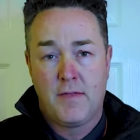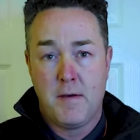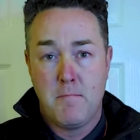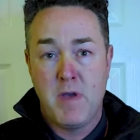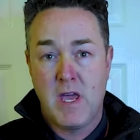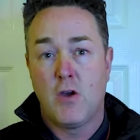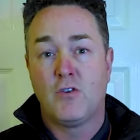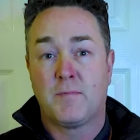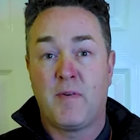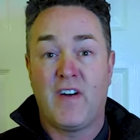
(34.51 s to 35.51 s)
than me,
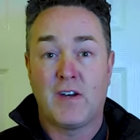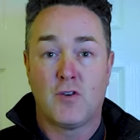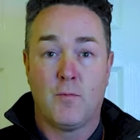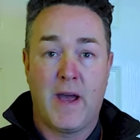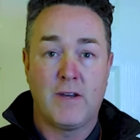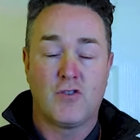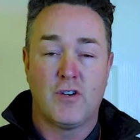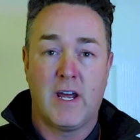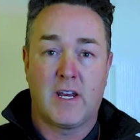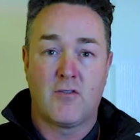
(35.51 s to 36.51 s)
who's a professional painter
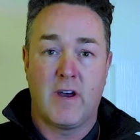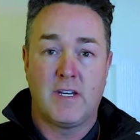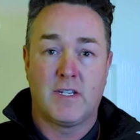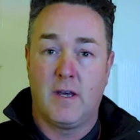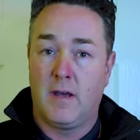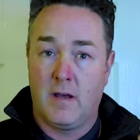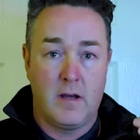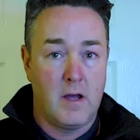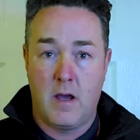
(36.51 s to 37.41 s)
and decorator,